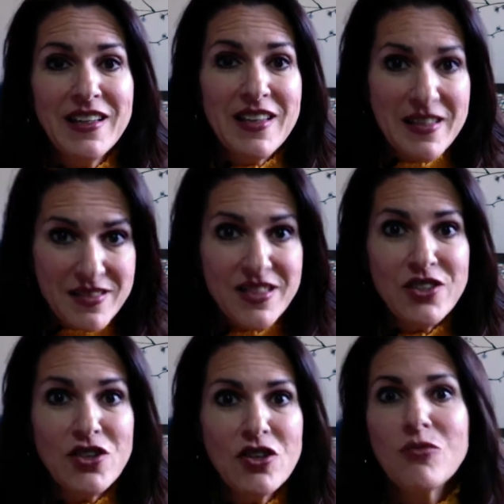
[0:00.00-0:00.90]
yes,
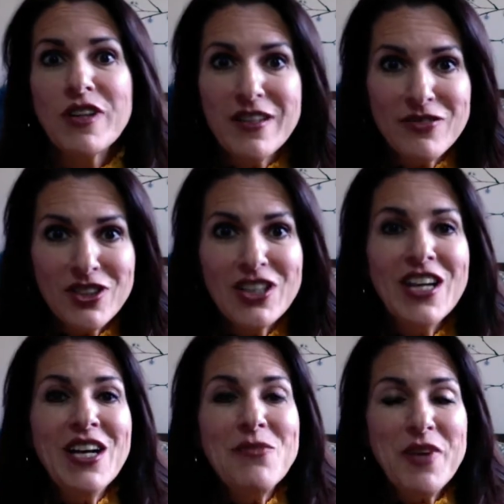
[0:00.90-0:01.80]
dear, whatever
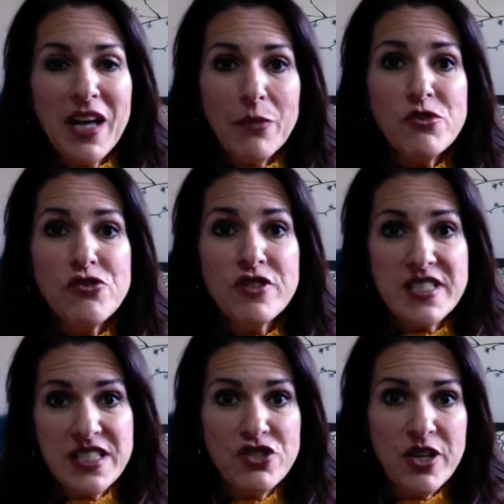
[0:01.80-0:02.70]
becomes your
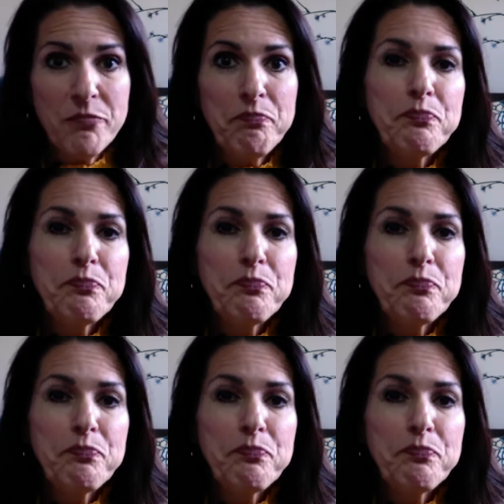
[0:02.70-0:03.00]
decision.